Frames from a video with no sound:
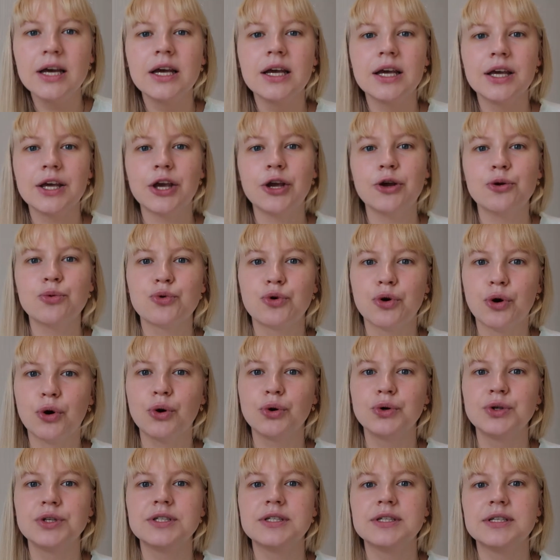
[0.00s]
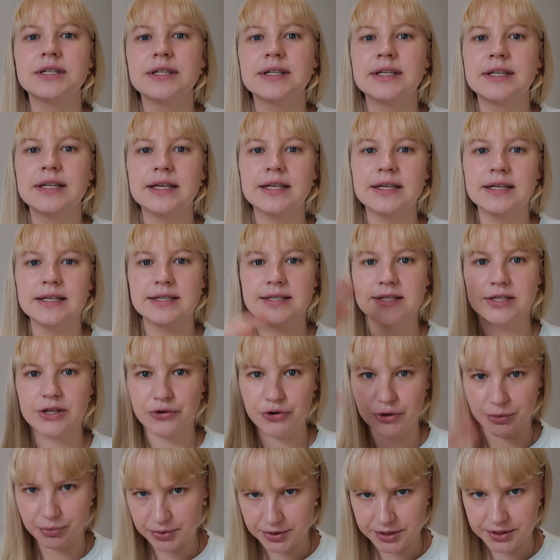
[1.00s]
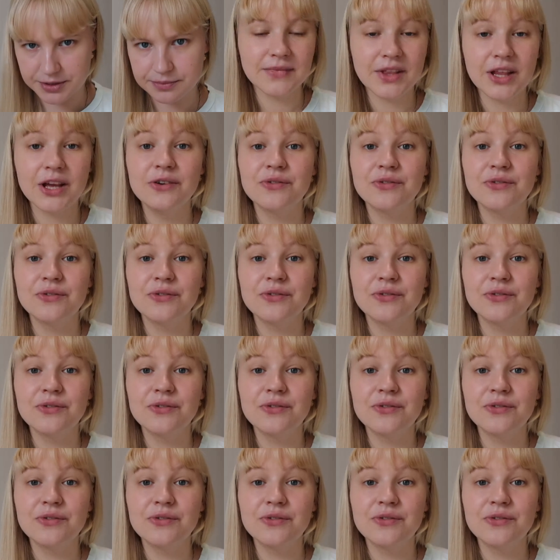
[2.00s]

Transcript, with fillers: he wrote the script.